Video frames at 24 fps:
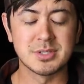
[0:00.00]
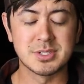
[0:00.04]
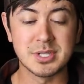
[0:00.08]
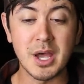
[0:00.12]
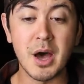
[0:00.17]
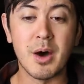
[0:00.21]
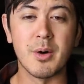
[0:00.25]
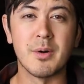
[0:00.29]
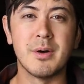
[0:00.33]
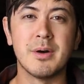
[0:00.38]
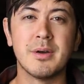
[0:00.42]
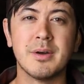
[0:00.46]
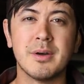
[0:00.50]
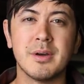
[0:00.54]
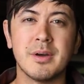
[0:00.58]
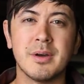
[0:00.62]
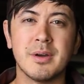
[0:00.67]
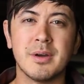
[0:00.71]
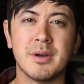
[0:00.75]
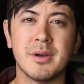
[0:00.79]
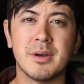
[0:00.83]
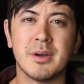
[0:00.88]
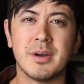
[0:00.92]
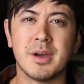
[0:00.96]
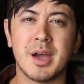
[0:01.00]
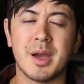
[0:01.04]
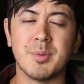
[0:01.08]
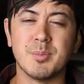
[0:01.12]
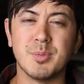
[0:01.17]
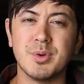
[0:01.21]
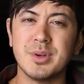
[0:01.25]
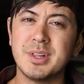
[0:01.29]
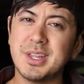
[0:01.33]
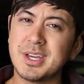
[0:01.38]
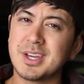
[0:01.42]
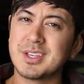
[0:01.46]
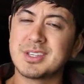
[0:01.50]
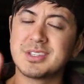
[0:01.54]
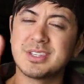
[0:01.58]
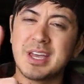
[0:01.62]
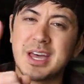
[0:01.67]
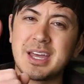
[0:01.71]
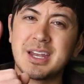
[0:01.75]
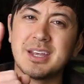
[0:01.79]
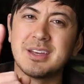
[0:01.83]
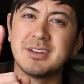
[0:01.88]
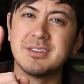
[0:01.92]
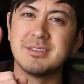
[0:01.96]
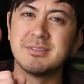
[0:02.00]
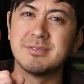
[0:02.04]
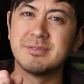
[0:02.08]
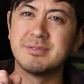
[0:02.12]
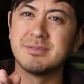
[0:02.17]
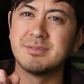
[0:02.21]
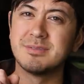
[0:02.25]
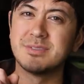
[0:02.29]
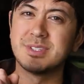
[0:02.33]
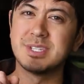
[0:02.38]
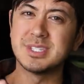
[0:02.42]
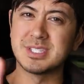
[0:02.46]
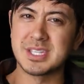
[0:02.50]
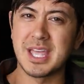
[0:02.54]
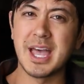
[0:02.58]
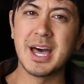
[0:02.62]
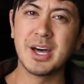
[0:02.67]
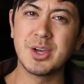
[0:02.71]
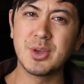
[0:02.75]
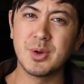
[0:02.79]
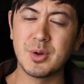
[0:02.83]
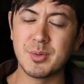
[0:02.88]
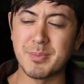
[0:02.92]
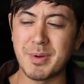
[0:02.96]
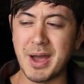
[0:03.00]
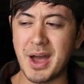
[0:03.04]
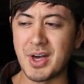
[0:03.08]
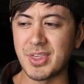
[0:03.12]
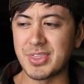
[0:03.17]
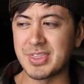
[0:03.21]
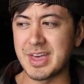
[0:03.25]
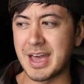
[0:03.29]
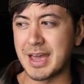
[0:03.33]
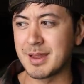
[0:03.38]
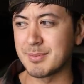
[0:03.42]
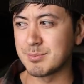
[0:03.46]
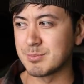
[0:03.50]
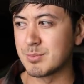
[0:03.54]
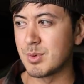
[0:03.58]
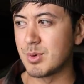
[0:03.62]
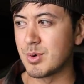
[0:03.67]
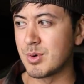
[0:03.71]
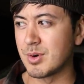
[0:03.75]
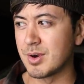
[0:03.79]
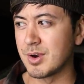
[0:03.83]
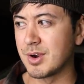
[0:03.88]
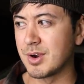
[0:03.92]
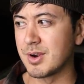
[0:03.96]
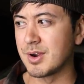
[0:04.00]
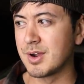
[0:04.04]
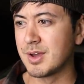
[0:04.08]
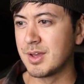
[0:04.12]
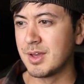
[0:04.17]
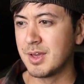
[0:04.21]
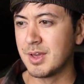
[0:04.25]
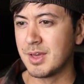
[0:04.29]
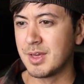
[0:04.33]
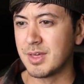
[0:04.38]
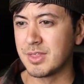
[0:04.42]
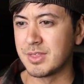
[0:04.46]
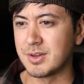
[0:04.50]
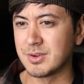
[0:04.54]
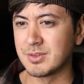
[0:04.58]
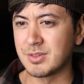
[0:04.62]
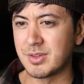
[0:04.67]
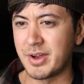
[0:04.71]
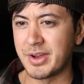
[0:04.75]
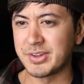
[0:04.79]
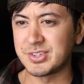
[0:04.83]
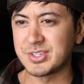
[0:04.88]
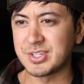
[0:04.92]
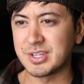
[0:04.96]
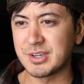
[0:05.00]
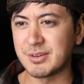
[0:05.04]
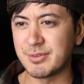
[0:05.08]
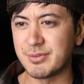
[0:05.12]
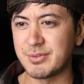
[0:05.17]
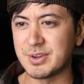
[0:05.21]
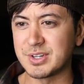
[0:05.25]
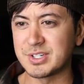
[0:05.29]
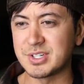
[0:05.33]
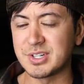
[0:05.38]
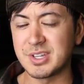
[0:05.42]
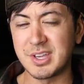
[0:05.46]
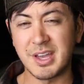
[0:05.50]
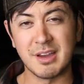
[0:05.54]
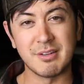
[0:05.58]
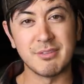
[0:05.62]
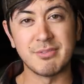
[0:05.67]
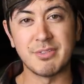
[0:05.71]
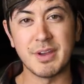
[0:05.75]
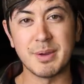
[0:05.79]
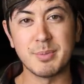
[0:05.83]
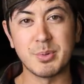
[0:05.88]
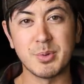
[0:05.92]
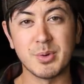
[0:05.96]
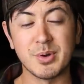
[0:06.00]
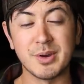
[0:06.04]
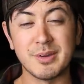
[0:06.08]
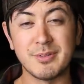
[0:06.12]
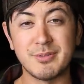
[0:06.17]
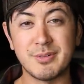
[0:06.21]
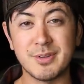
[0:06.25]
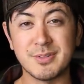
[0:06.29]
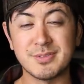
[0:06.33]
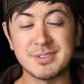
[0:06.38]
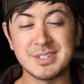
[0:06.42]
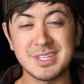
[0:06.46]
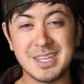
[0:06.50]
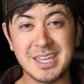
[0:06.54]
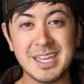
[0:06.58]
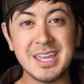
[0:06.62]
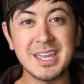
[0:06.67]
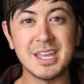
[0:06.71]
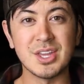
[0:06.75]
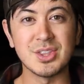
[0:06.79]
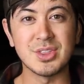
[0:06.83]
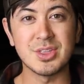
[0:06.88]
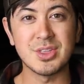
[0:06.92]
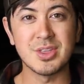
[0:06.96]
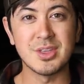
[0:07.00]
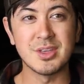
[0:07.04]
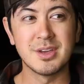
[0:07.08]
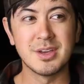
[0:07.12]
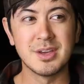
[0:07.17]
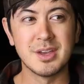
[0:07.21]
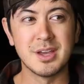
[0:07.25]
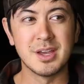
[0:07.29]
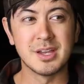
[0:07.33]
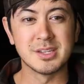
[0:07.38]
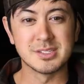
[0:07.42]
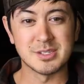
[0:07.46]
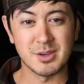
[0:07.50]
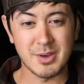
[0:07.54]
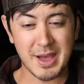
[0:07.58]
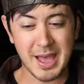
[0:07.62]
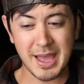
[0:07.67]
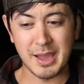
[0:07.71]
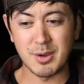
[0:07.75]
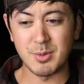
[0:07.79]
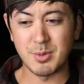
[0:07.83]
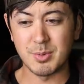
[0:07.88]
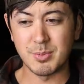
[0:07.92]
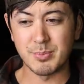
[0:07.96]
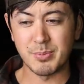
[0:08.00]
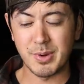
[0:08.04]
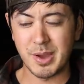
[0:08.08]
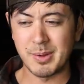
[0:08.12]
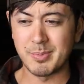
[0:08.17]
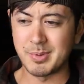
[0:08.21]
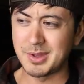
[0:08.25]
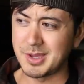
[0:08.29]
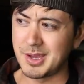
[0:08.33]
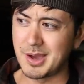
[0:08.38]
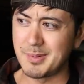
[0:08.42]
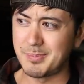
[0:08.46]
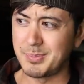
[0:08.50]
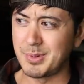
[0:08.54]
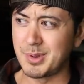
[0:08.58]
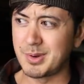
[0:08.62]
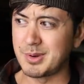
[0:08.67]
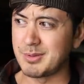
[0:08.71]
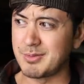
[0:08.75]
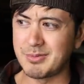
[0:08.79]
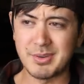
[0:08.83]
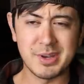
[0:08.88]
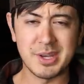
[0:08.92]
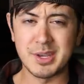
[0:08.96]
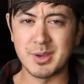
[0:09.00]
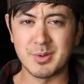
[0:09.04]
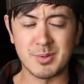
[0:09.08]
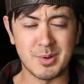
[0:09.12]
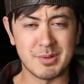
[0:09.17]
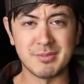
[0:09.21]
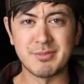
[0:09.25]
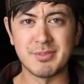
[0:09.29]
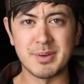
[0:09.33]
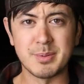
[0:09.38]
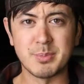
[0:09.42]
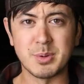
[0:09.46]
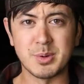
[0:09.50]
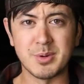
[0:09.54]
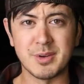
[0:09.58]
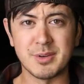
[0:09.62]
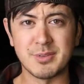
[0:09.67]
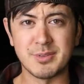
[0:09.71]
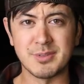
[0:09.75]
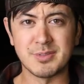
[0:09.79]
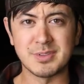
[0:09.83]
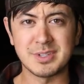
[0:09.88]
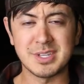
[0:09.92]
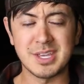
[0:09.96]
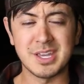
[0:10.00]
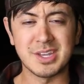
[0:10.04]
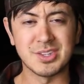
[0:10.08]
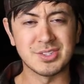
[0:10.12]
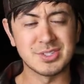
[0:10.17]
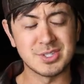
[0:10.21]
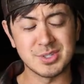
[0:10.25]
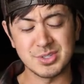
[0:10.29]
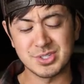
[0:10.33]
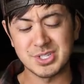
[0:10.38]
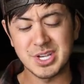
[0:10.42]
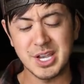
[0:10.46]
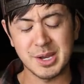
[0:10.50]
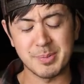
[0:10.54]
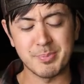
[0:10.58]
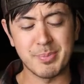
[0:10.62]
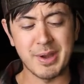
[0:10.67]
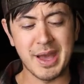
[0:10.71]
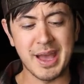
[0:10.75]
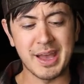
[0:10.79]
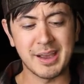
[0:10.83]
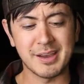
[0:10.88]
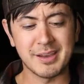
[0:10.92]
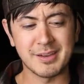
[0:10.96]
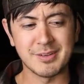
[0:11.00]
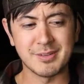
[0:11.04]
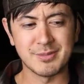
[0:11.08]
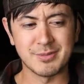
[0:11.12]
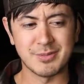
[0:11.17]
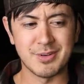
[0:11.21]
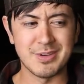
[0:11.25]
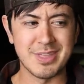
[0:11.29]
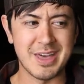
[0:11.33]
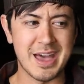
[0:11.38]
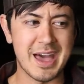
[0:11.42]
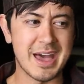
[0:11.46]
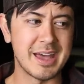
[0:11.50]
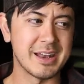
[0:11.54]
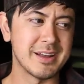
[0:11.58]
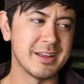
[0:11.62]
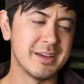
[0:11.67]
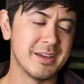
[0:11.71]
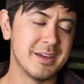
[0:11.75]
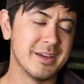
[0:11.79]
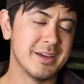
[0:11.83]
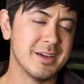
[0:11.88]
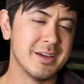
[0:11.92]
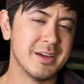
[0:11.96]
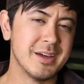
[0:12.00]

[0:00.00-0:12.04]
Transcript: So I'm really excited to tell you about that more. They're launching officially on February 15th. So I will probably upload a video on February 15th. So check back for that.